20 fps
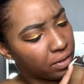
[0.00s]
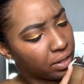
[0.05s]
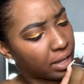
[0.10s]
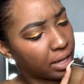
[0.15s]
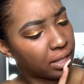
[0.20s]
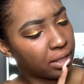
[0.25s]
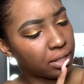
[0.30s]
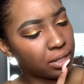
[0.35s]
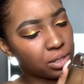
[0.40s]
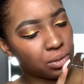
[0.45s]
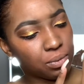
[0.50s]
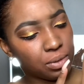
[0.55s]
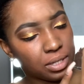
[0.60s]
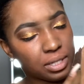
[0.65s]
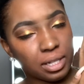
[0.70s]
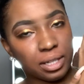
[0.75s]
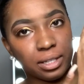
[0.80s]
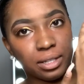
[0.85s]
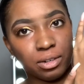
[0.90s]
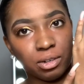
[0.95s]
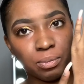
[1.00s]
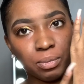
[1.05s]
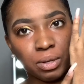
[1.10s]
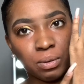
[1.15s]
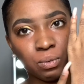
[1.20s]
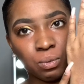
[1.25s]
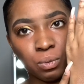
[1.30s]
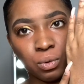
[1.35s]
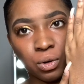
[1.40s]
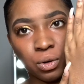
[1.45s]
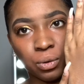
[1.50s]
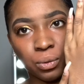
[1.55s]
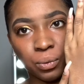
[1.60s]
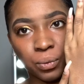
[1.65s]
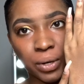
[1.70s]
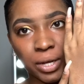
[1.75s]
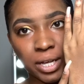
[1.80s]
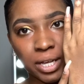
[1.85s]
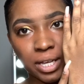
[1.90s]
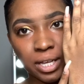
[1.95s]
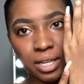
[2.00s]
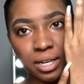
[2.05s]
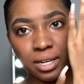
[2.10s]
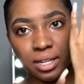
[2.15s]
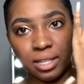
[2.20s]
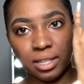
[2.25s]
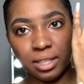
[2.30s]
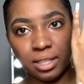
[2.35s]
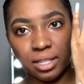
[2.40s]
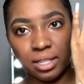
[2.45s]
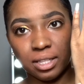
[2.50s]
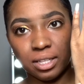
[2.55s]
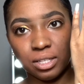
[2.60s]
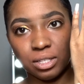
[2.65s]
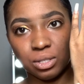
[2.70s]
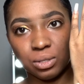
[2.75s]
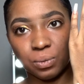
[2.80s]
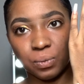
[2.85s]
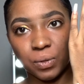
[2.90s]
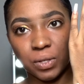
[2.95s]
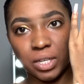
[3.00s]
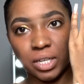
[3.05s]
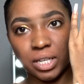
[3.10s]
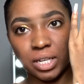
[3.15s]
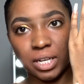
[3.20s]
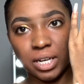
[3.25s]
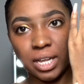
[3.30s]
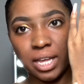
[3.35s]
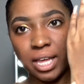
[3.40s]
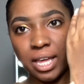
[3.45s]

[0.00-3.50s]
like this one is a little bit more red than this one,